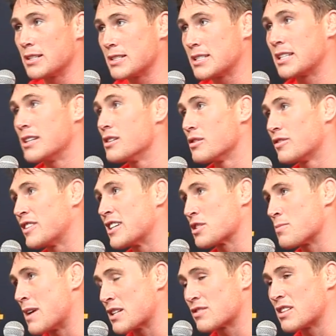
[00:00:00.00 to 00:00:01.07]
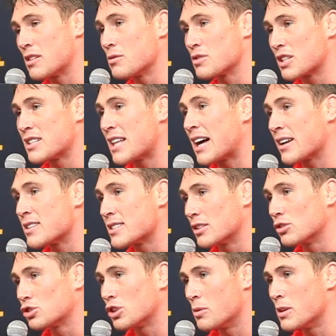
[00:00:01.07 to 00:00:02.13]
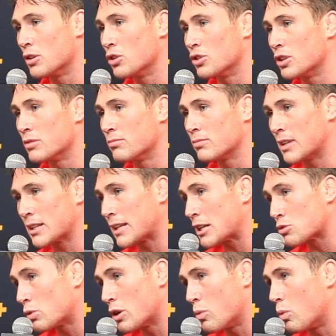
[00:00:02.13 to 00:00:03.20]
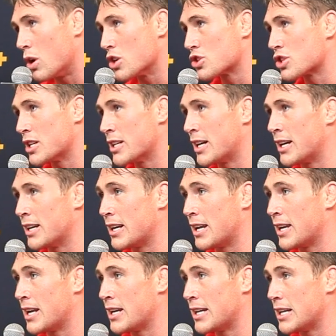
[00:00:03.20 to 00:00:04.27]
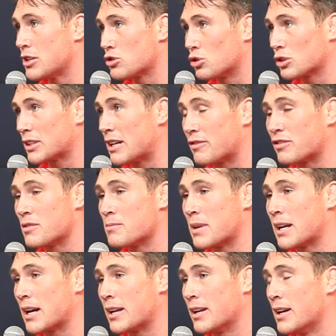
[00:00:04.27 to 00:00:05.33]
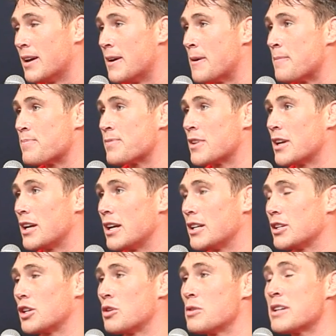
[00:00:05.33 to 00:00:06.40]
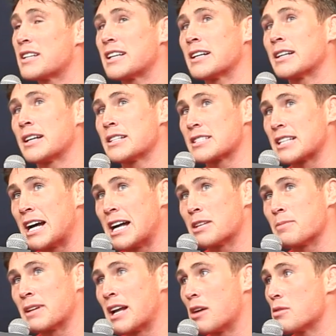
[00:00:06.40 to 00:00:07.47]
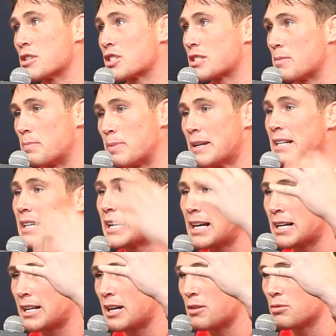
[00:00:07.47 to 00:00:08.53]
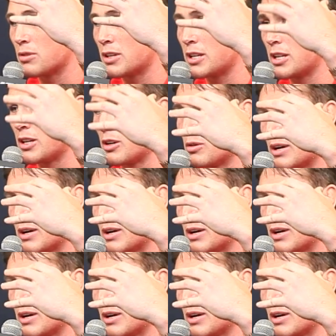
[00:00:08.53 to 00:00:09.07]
Till versus Masvidal, it was the Darren Till show in London. That's what it was, and then he took that from me. And the only thing inside of me now is to be there now, you know,